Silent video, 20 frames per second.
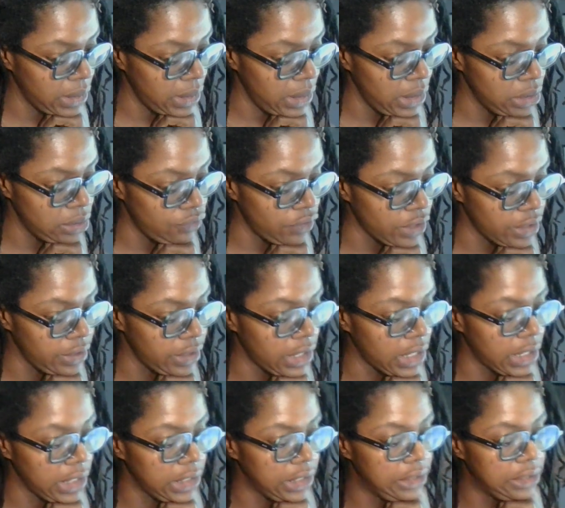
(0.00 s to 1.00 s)
things very
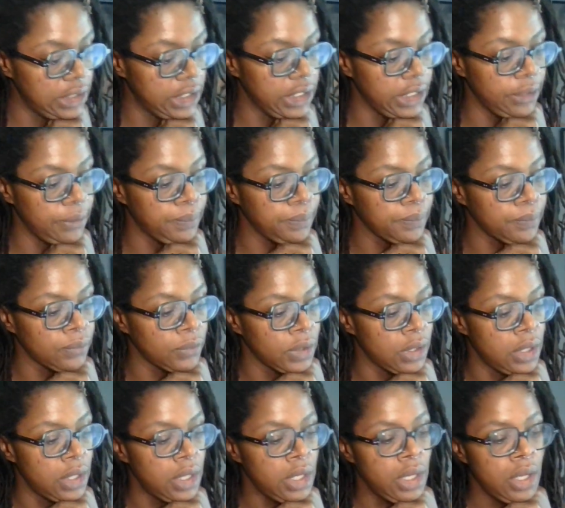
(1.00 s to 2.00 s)
clearly.
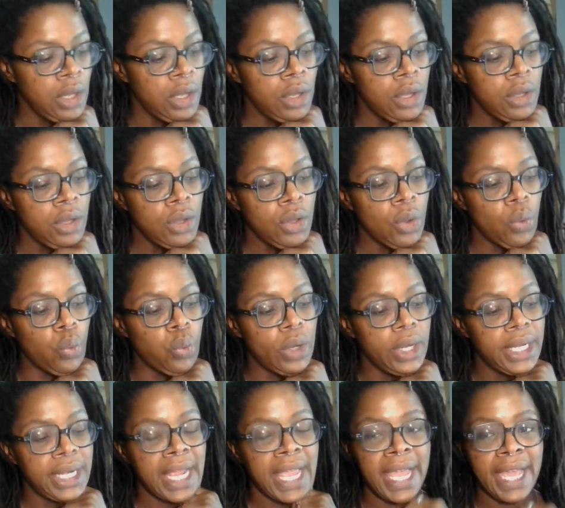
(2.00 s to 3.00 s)

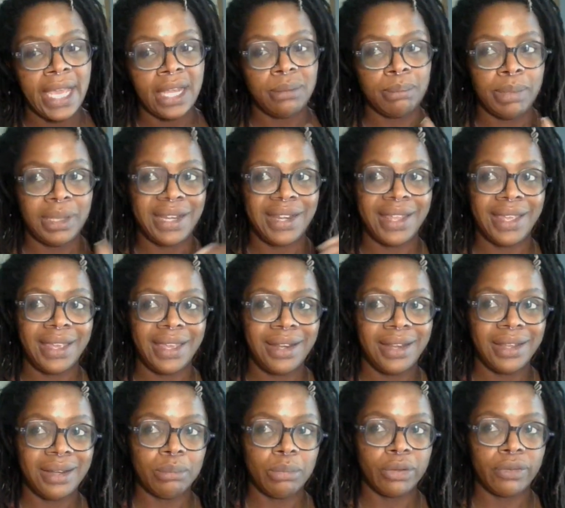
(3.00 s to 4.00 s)
What had been
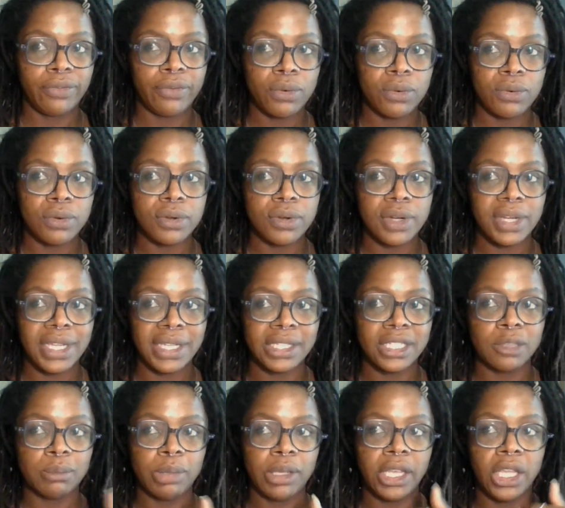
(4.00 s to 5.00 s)
hidden before
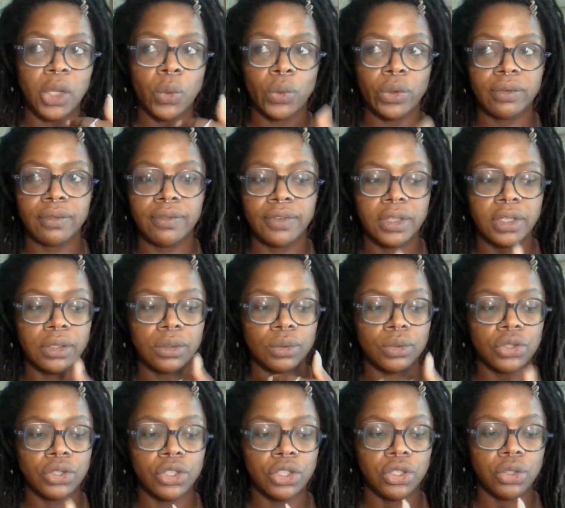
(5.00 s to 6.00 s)
is being
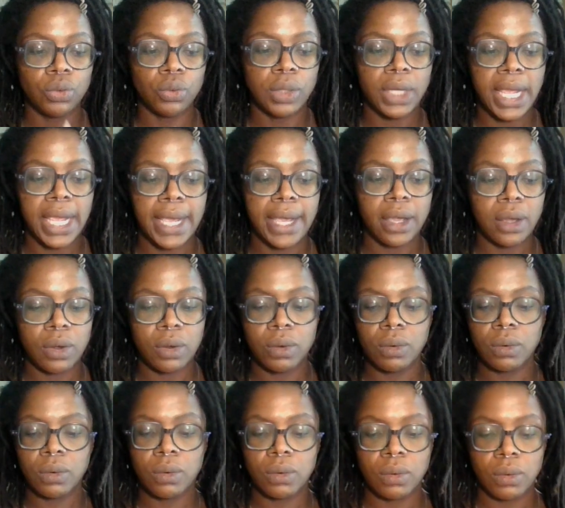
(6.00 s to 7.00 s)
revealed to you now.
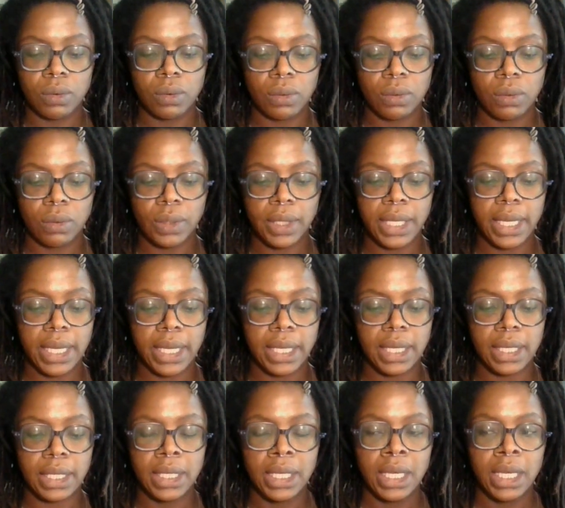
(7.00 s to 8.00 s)

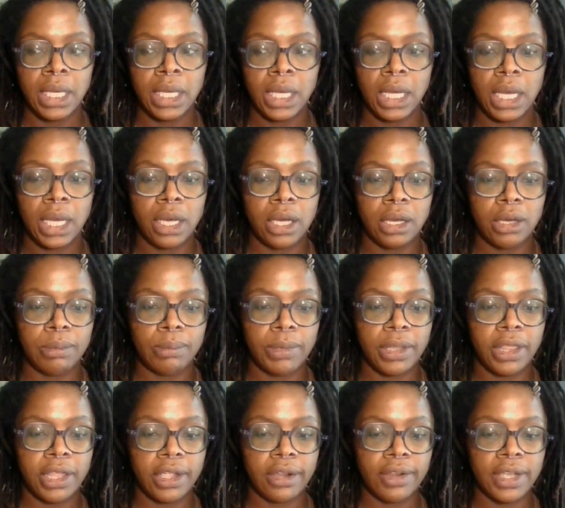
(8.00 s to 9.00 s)
Okay.
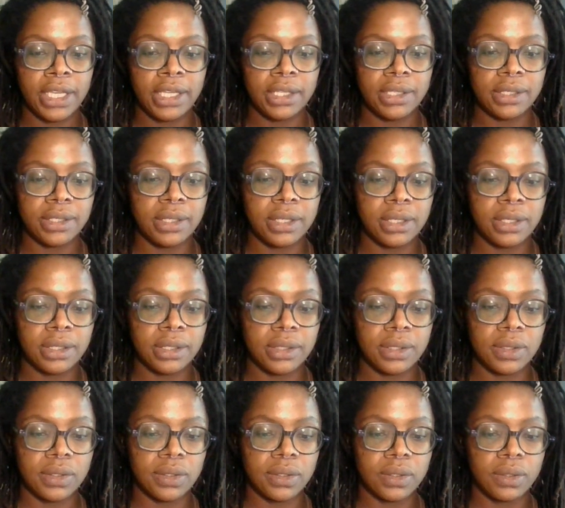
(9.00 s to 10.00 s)
But there is
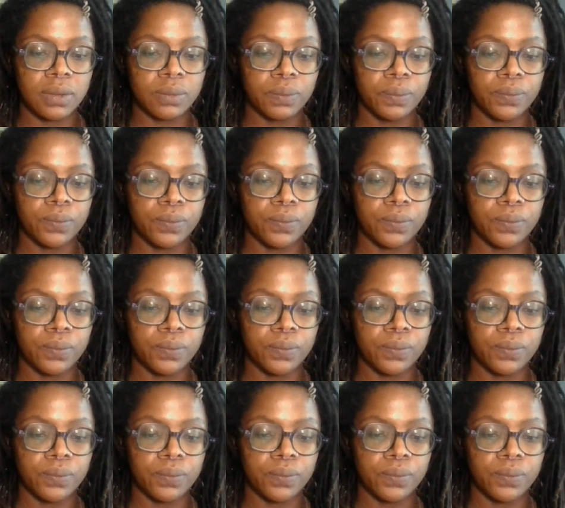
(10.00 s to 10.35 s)
this